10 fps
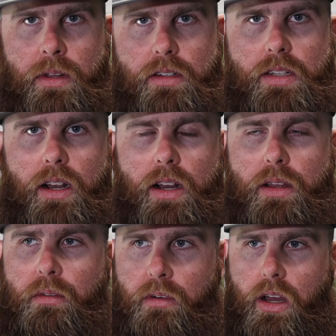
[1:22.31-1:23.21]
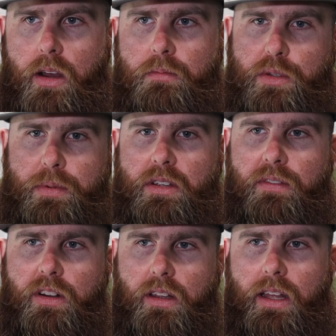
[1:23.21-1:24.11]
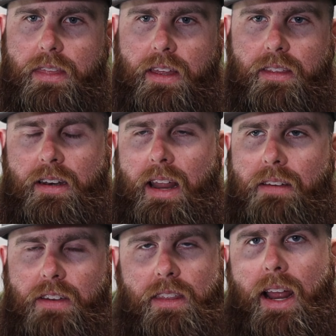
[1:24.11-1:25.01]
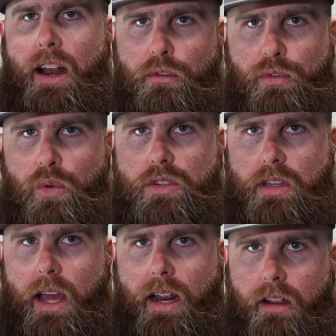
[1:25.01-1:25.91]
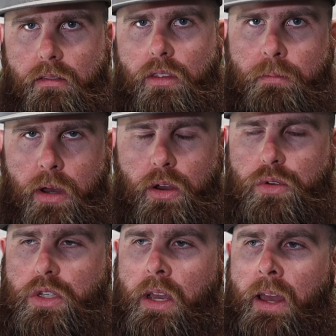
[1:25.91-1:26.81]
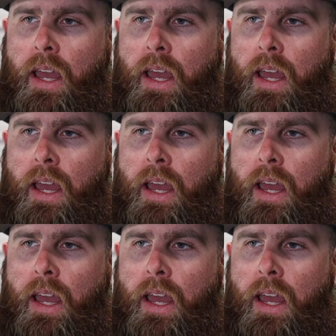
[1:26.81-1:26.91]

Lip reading: military, specifically I think the Navy and the Air Force like the most,